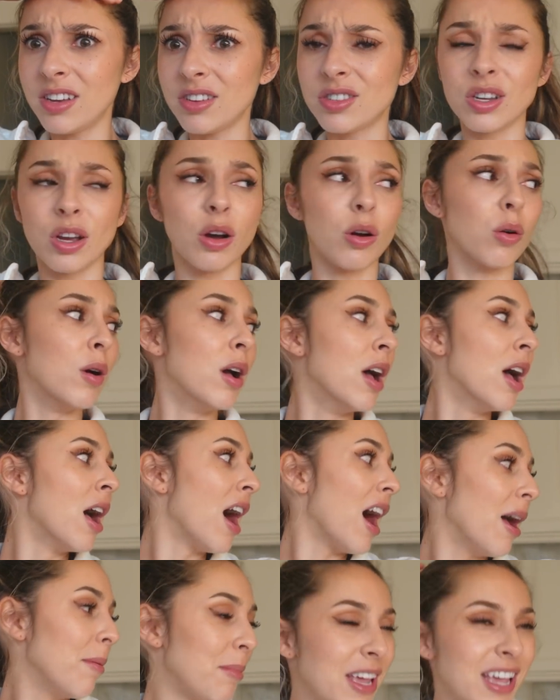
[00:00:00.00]
So
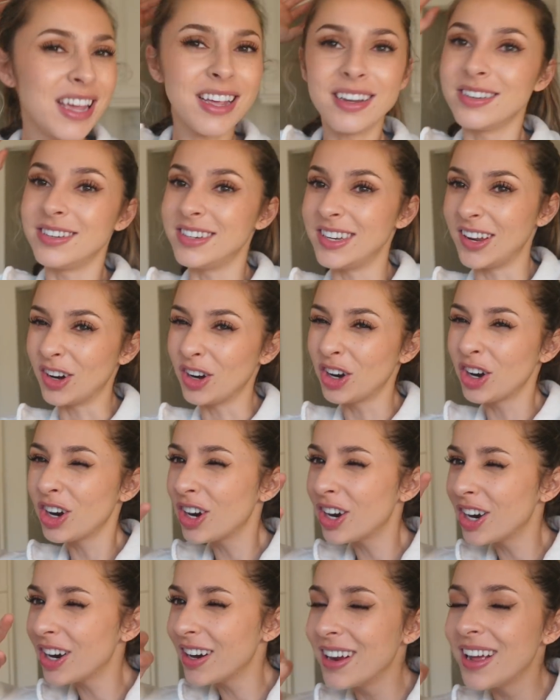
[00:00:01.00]
I'm making
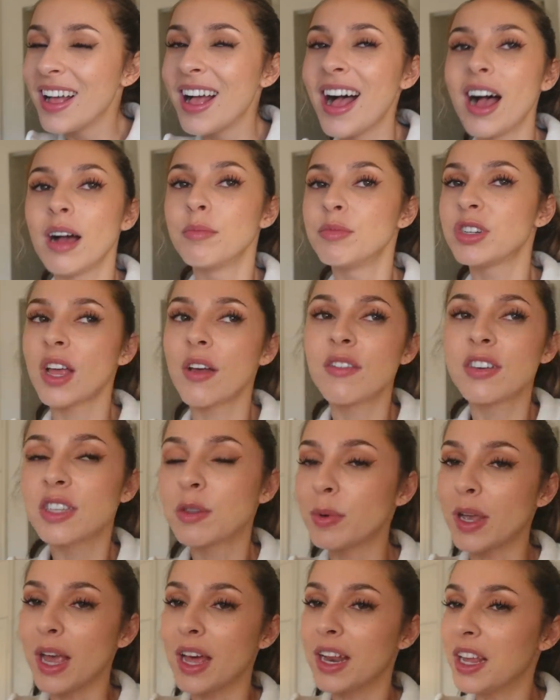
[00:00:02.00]
dinner. I'm just having
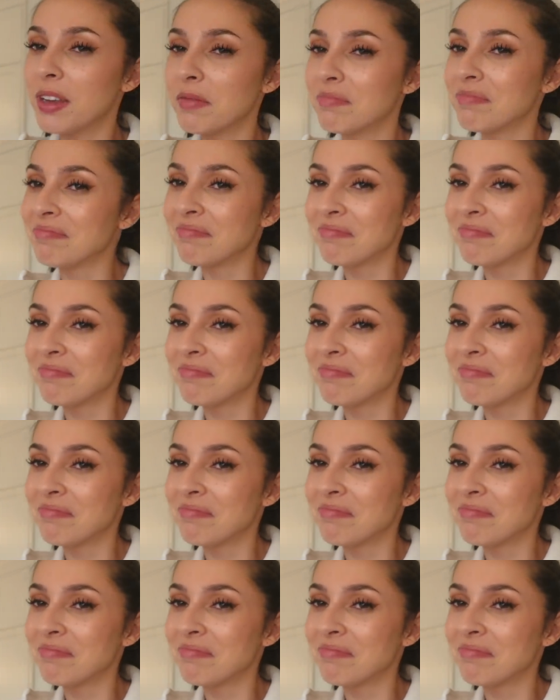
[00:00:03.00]
spaghetti.